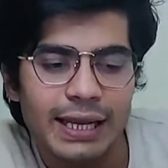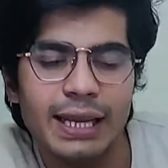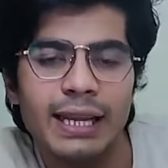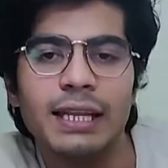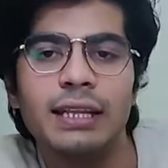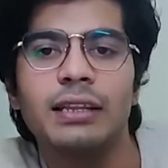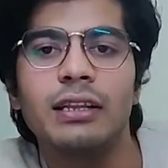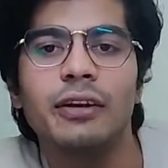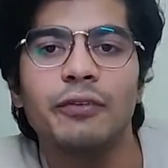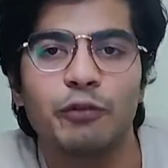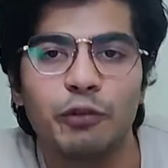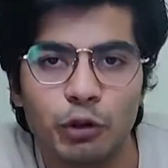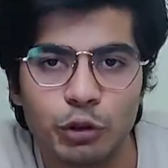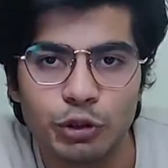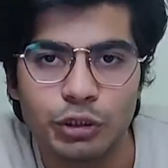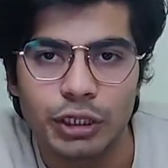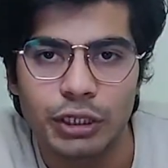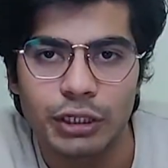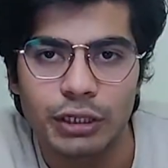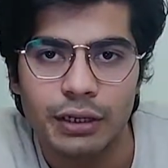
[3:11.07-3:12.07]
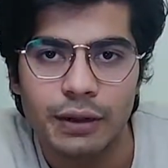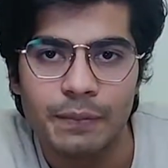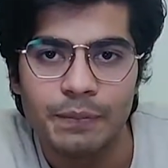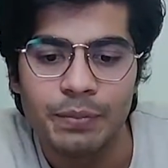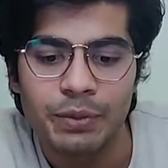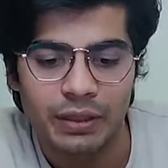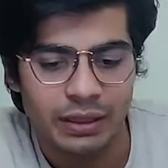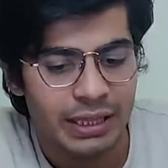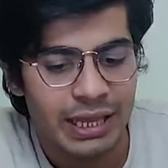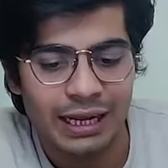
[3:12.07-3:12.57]
in the future.
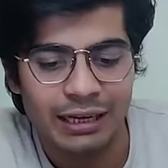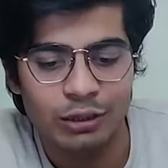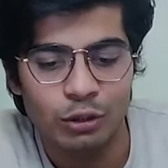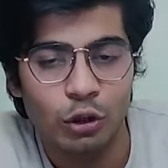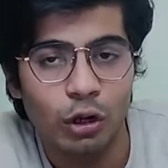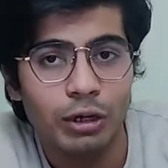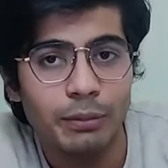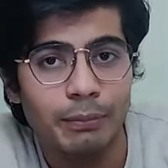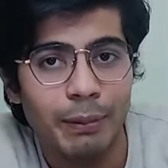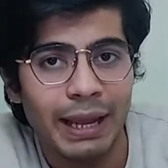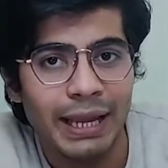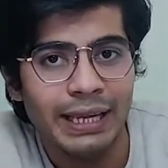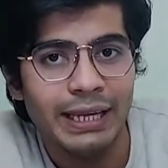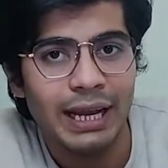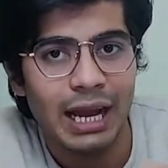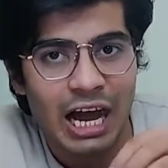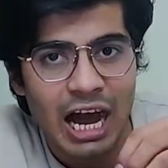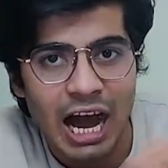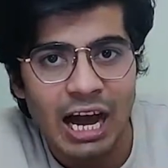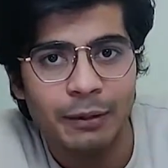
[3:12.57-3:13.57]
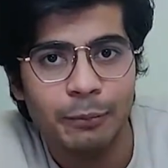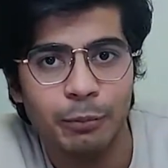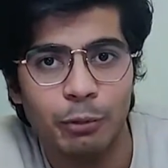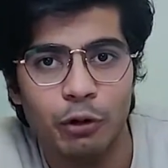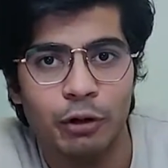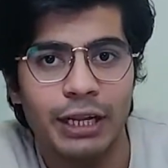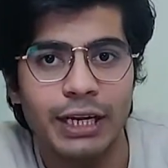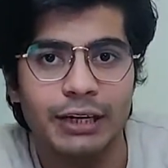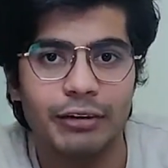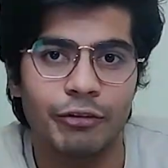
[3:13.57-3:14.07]
They are not buying our
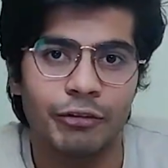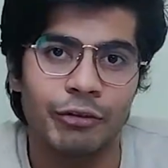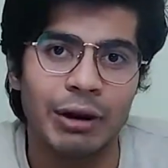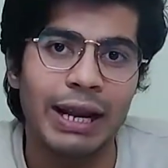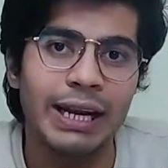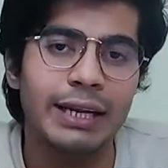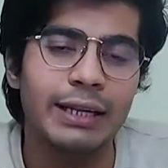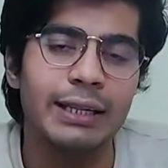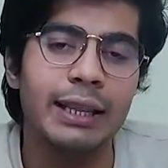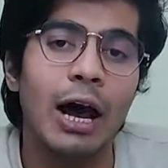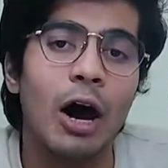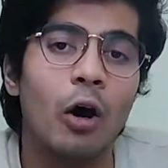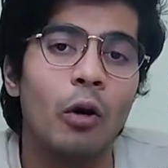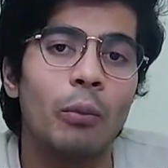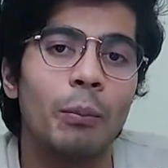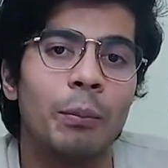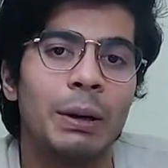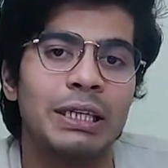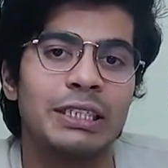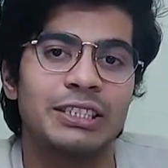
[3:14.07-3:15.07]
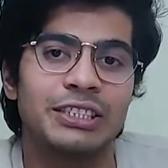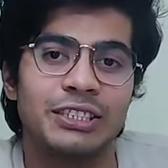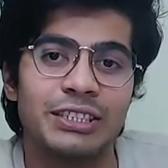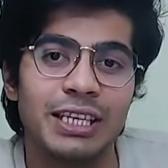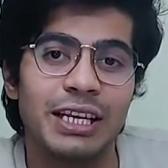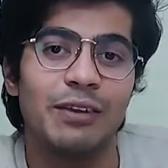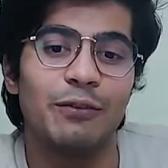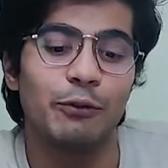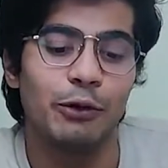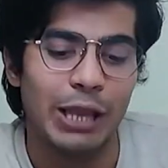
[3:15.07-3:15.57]
product right now, but
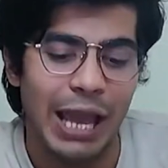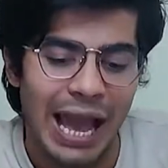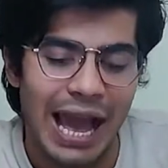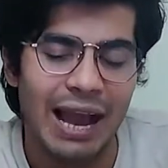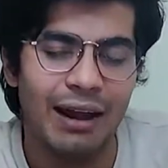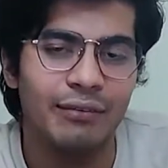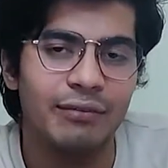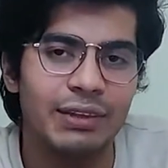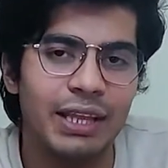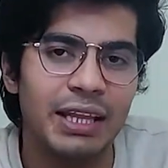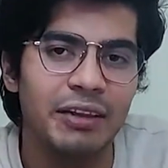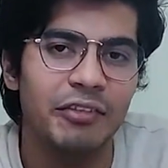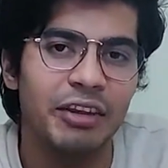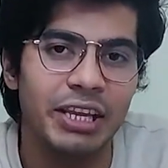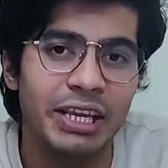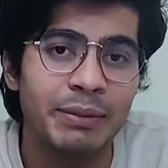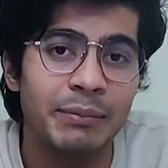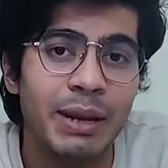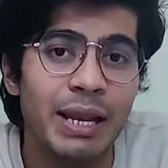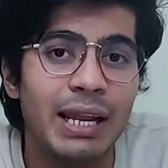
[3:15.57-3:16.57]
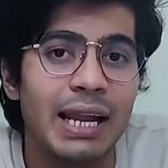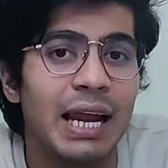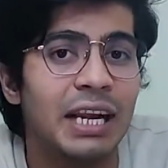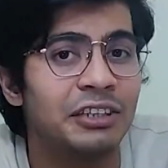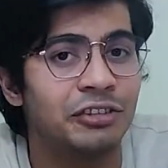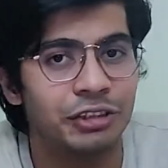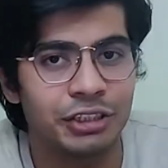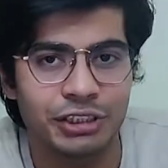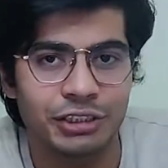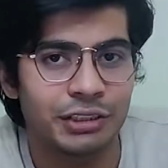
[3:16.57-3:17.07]
still we have their email
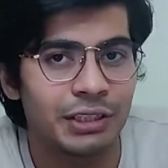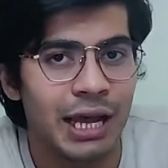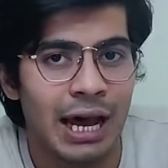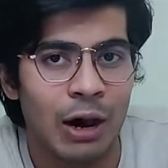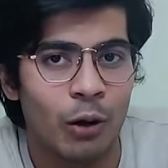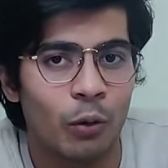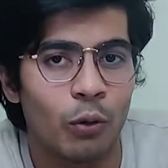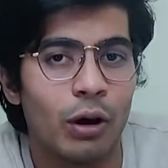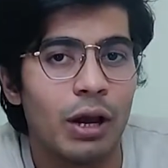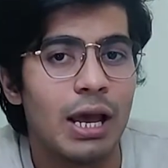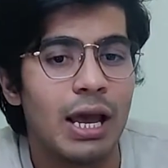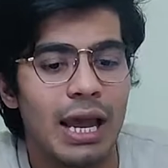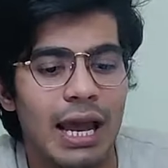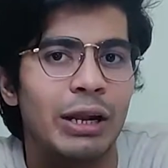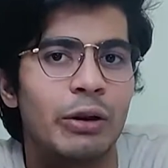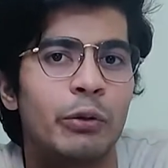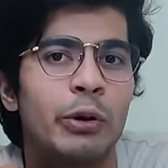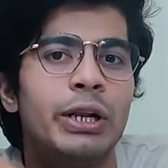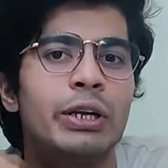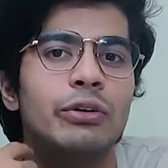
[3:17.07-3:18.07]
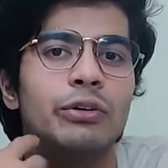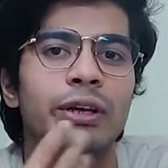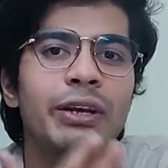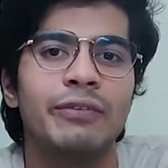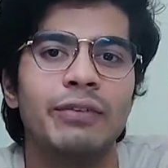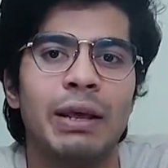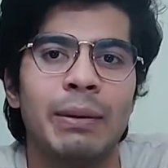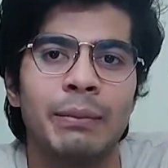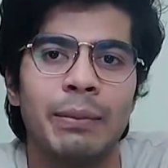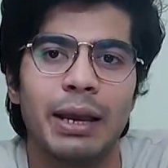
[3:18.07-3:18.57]
address now. We are going to
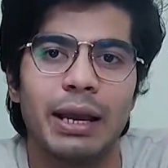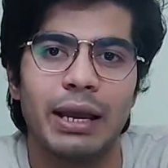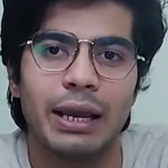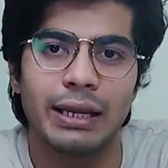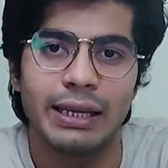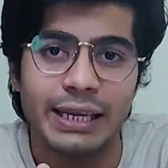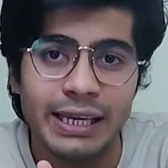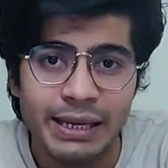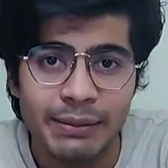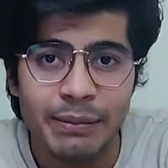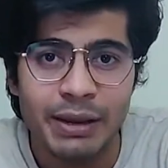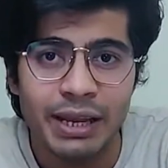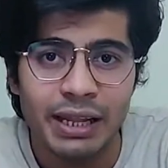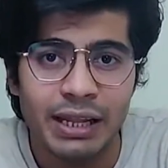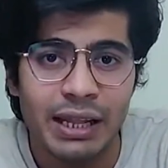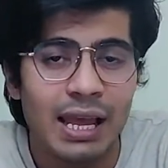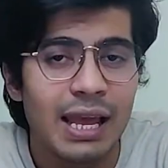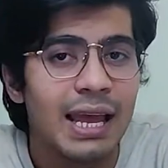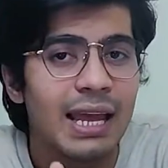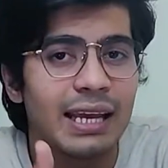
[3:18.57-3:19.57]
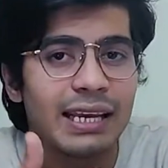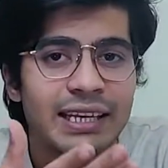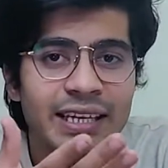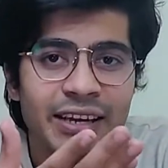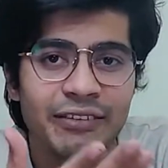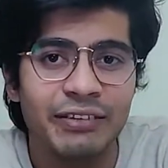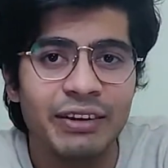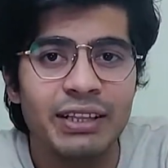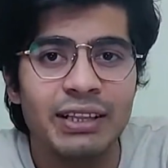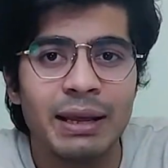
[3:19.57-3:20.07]
give them email,
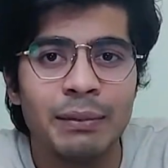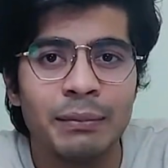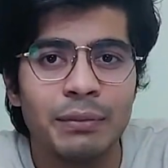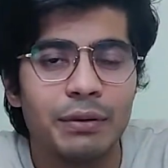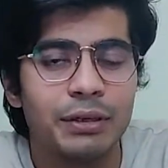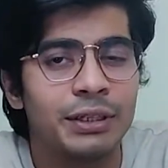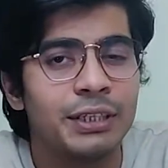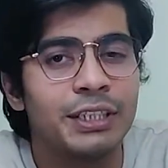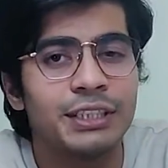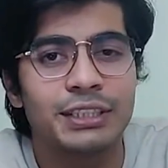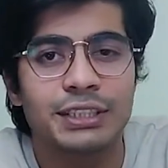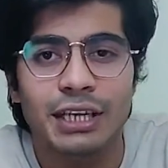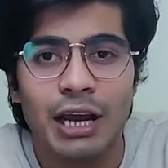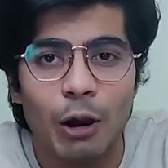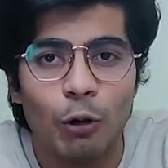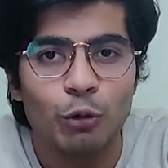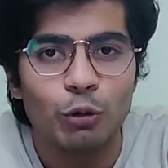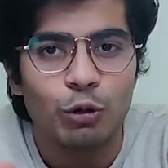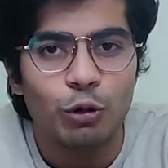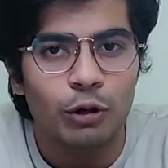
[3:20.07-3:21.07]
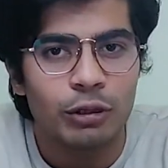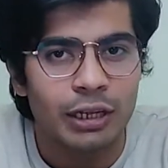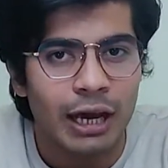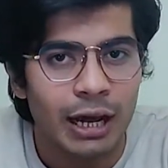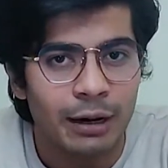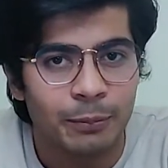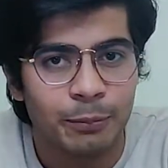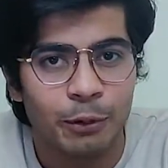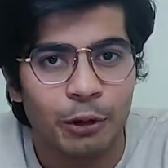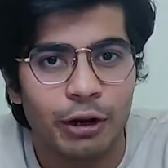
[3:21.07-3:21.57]
giving them discount on
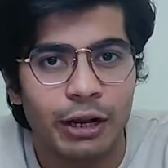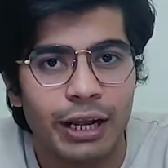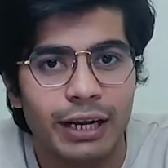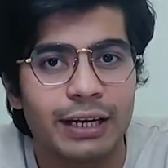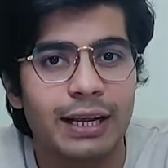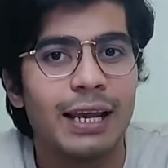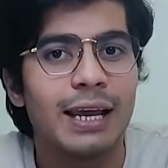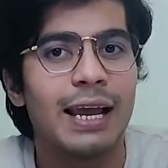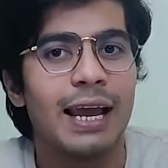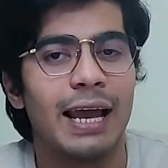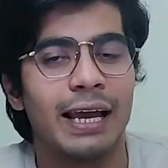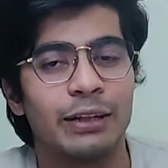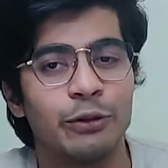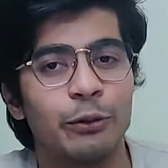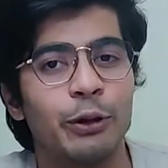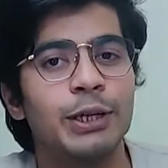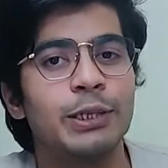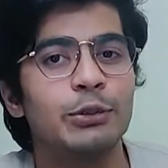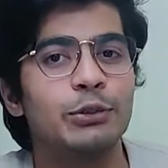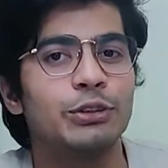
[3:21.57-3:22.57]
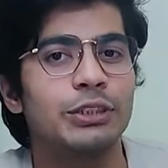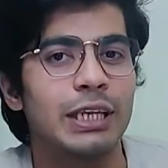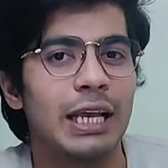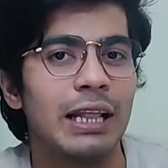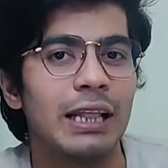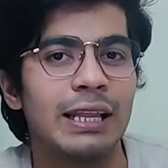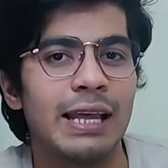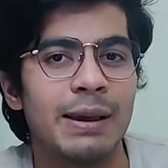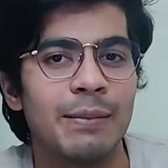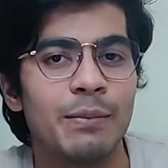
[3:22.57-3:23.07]
our product and going to
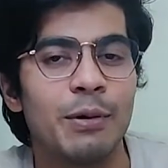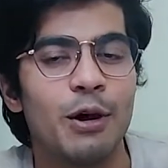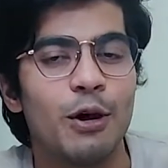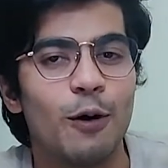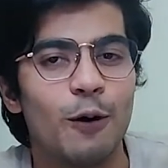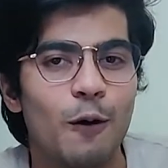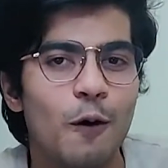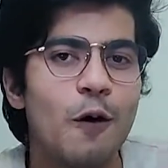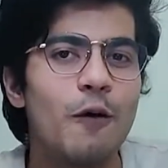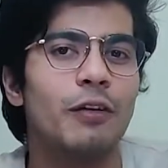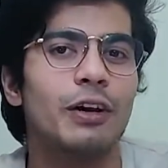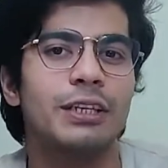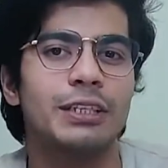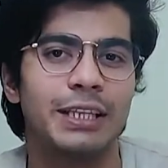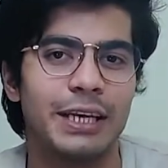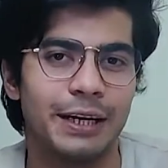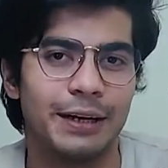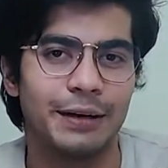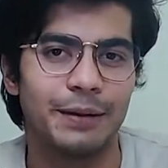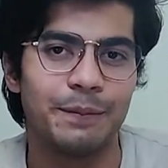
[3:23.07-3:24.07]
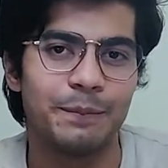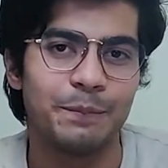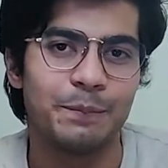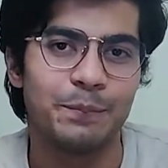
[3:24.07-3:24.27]
sell them over there.